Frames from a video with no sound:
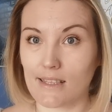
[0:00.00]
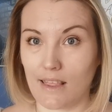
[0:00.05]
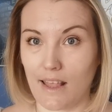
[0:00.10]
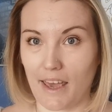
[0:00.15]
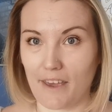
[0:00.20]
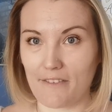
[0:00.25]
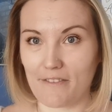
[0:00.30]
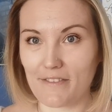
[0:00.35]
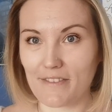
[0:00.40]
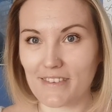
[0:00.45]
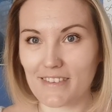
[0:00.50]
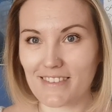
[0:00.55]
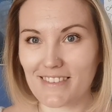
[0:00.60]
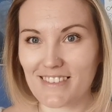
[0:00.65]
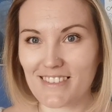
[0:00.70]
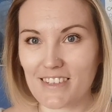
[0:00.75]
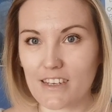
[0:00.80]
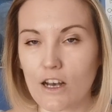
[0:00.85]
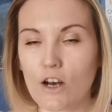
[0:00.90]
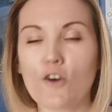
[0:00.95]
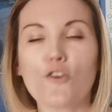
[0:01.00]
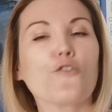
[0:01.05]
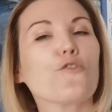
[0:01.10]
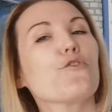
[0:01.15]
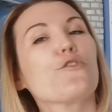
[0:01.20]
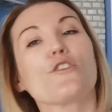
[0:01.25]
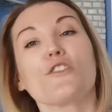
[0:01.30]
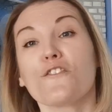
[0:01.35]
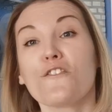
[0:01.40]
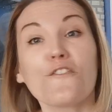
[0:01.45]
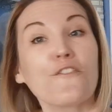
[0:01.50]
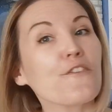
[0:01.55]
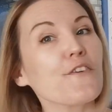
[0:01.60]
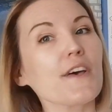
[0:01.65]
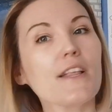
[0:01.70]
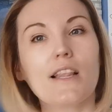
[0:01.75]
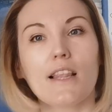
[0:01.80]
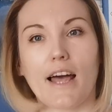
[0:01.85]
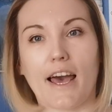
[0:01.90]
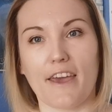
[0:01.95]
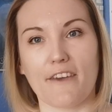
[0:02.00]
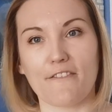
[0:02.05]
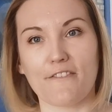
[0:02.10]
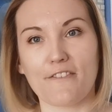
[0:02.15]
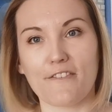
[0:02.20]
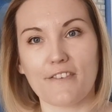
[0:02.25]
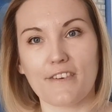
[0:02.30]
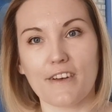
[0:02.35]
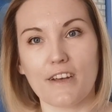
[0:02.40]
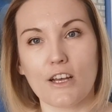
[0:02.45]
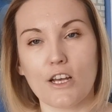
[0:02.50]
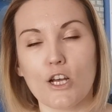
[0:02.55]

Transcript: life, fulfilled life,